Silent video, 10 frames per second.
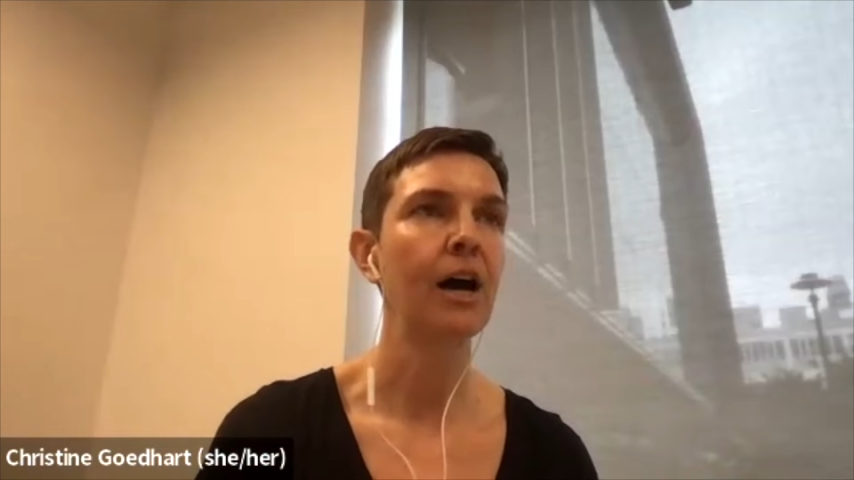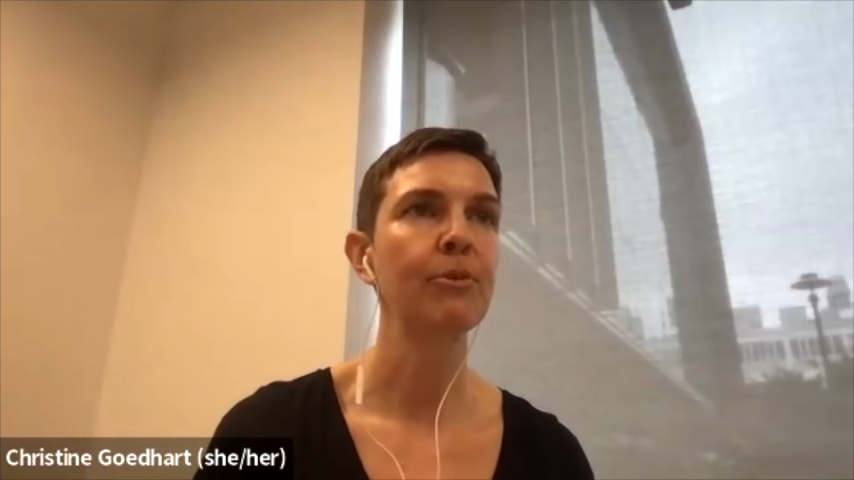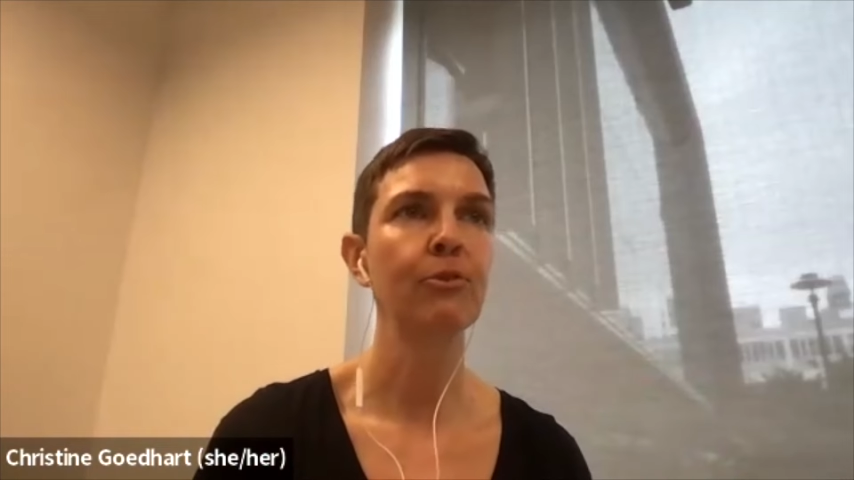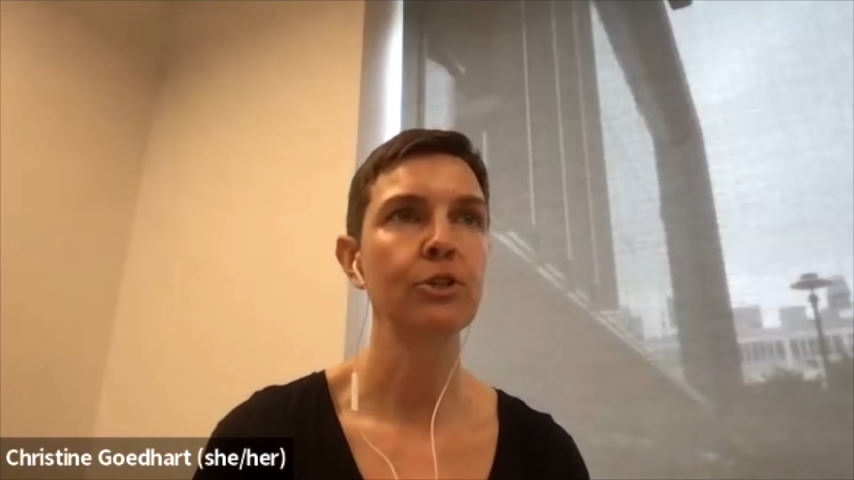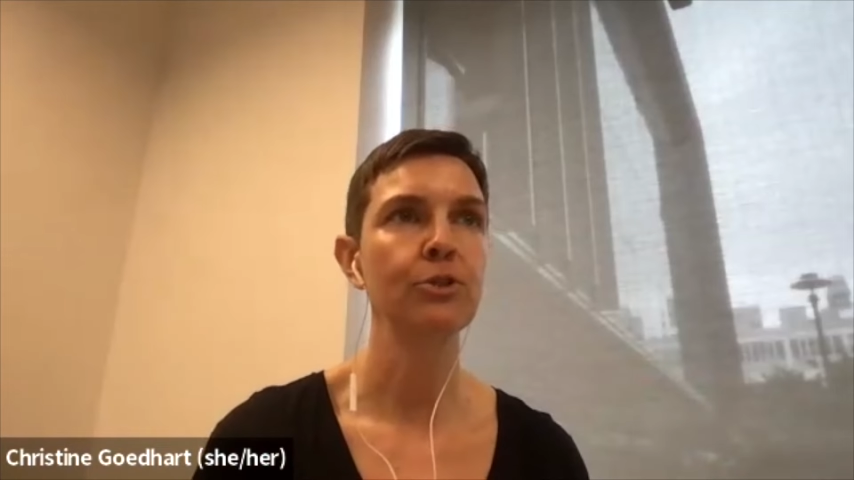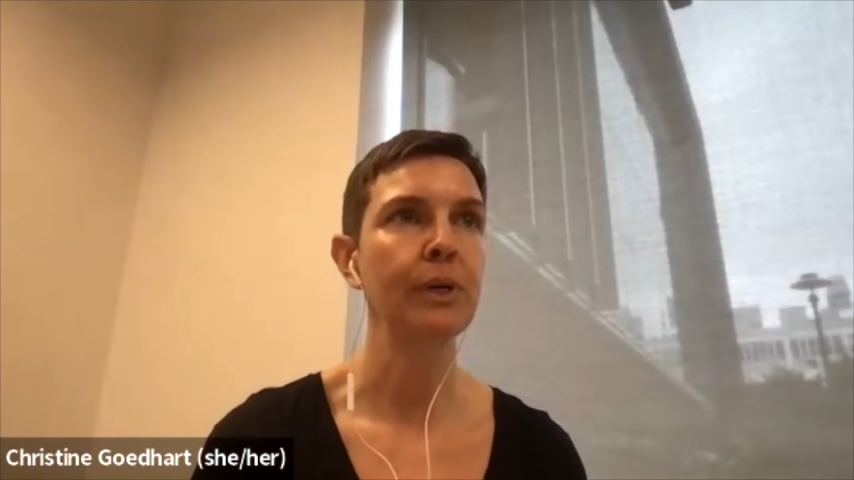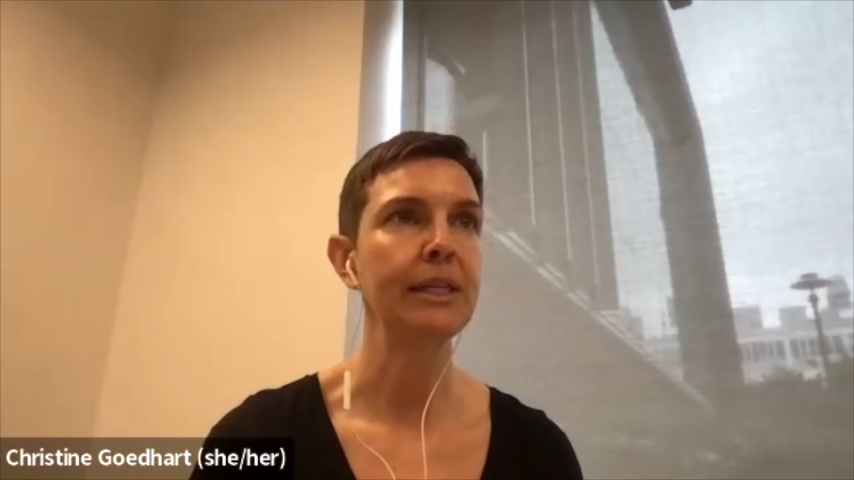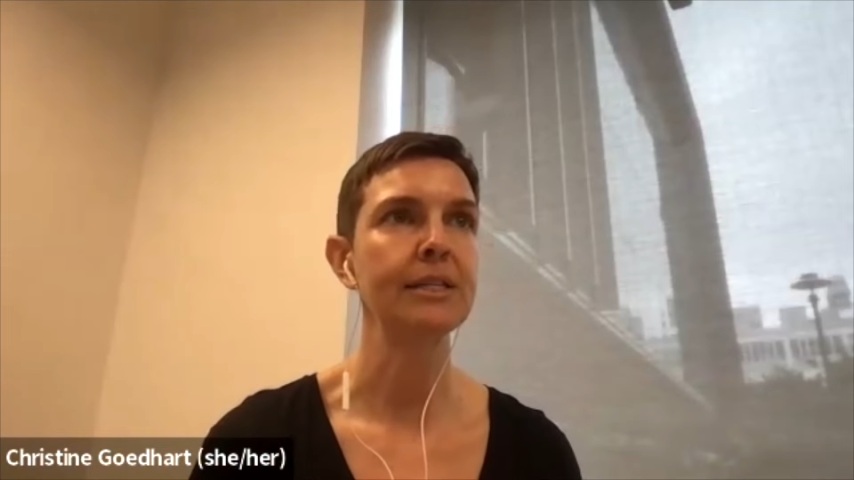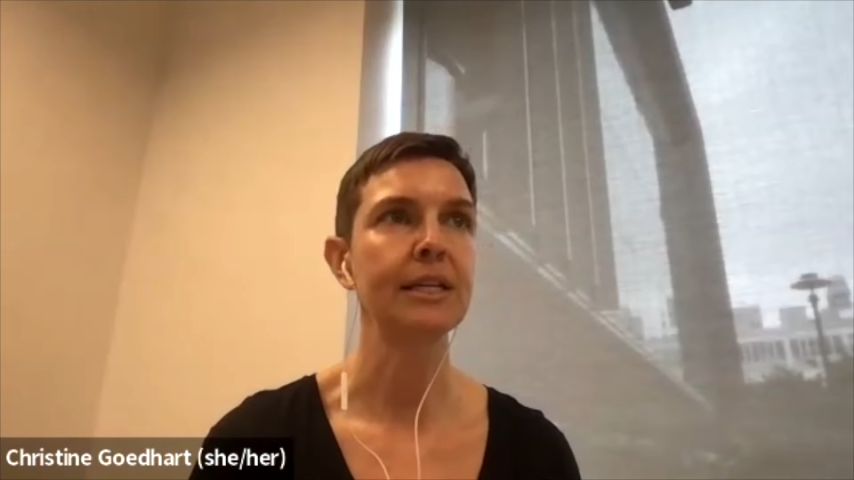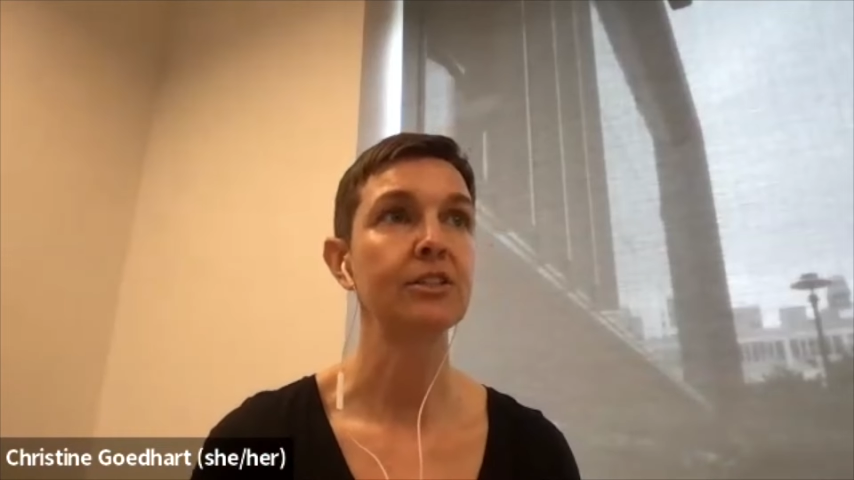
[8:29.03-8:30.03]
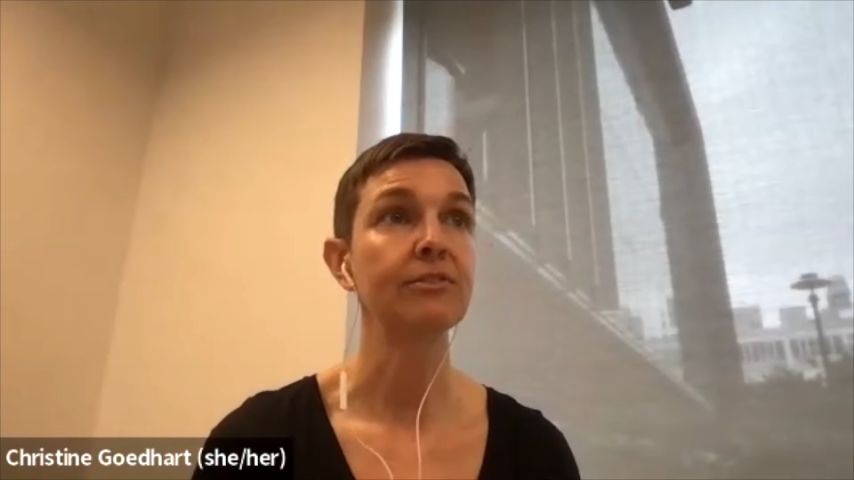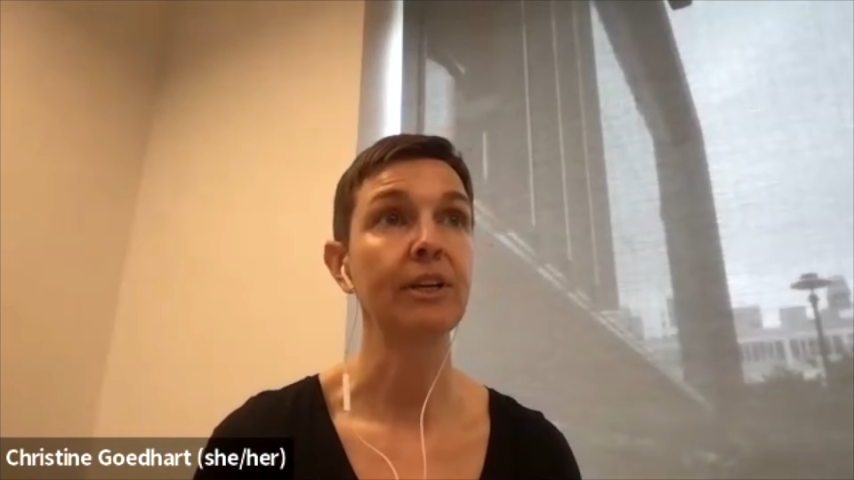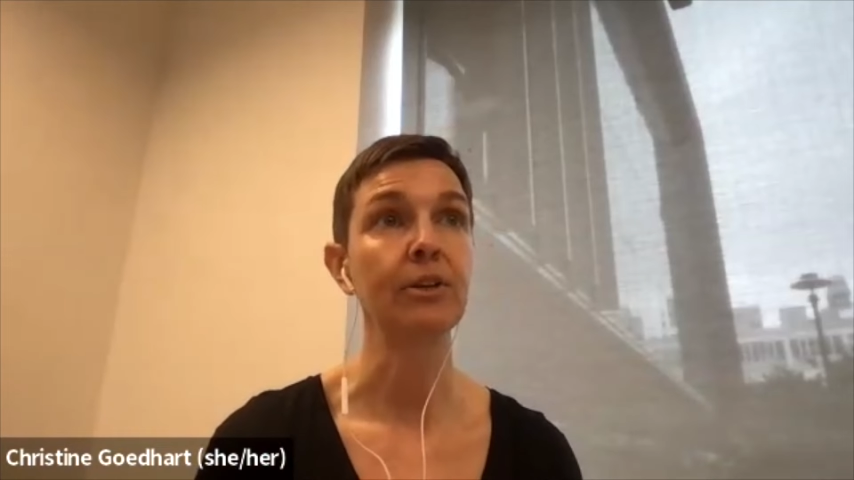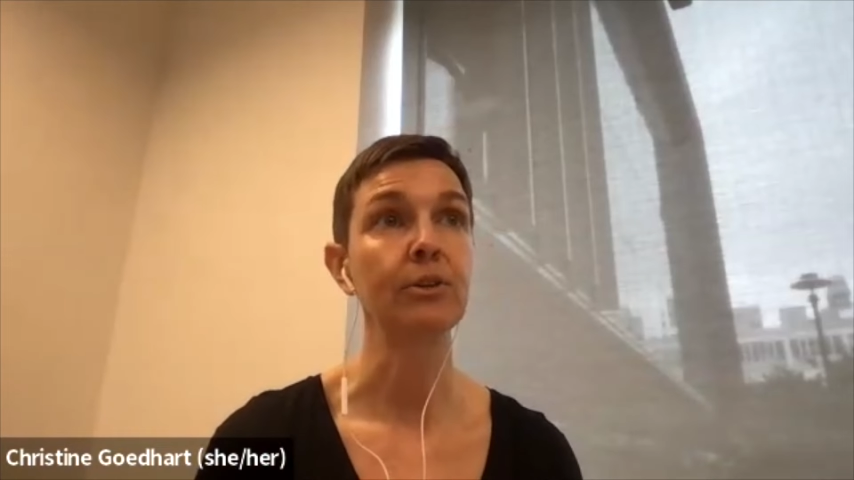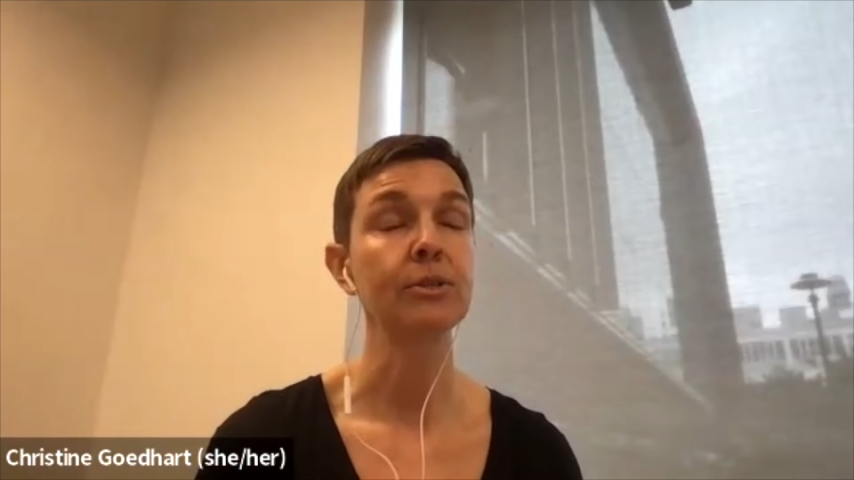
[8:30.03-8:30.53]
before doing these
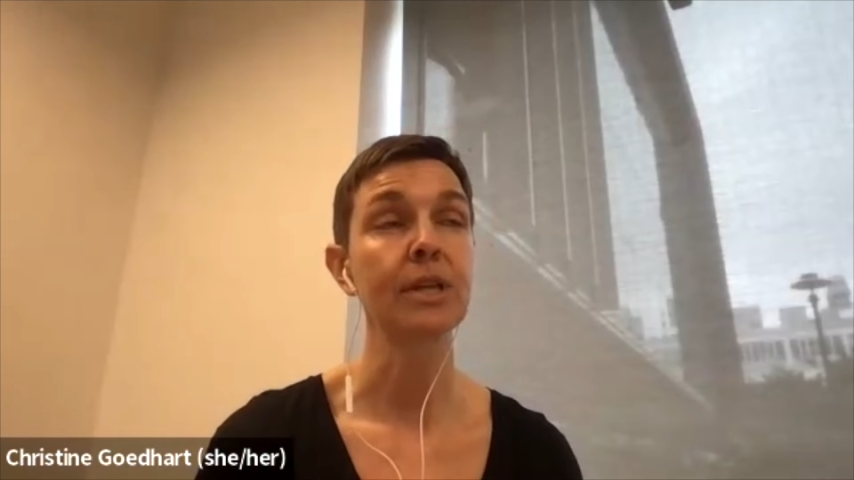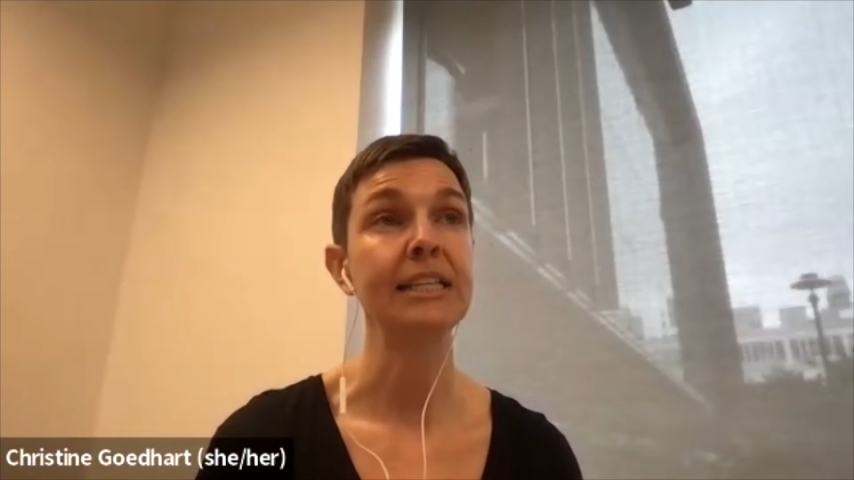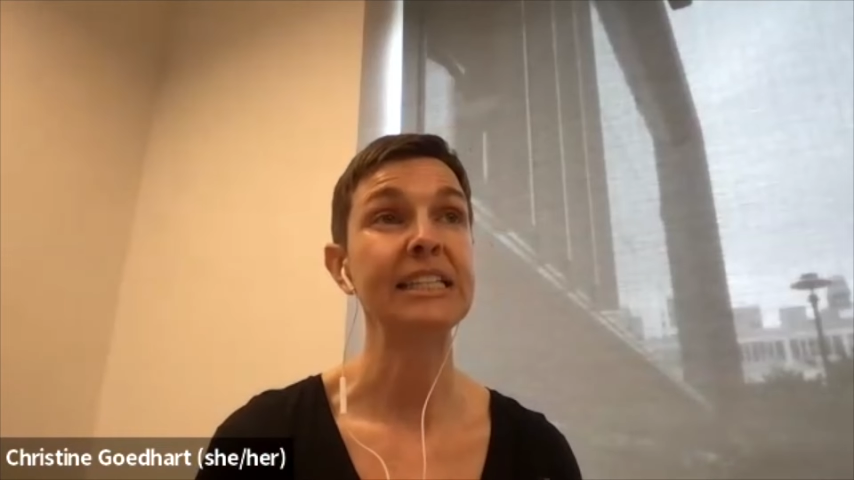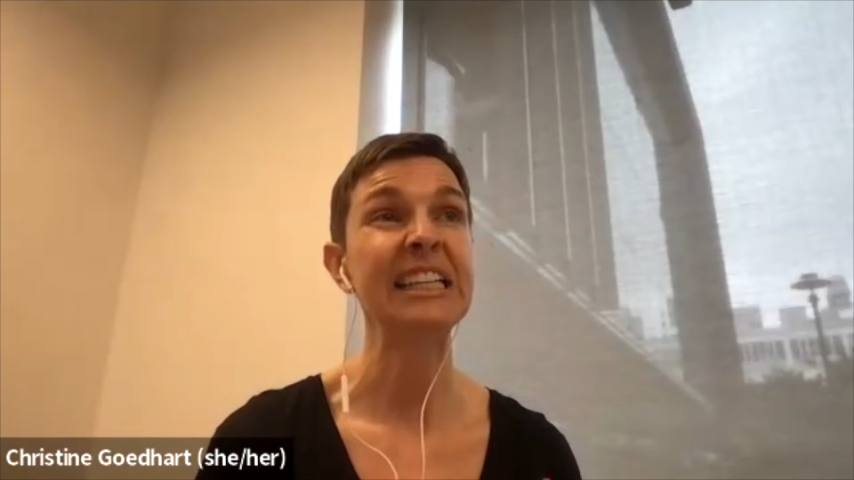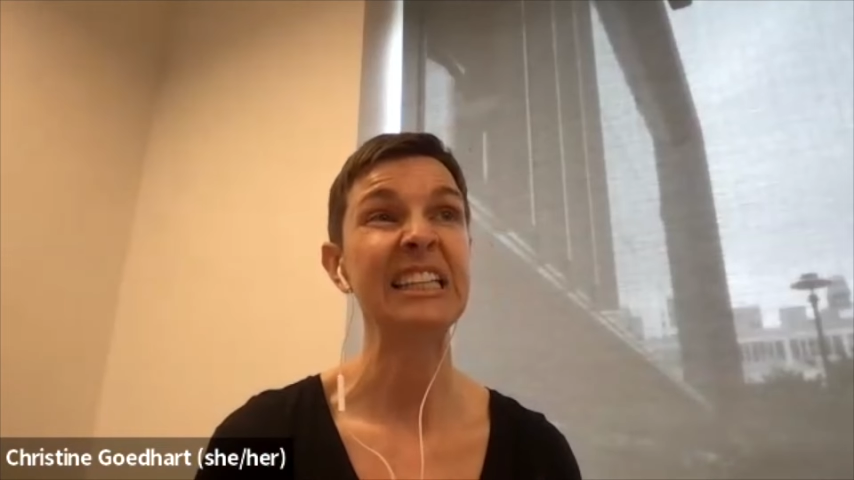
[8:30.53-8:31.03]
interviews. I didn't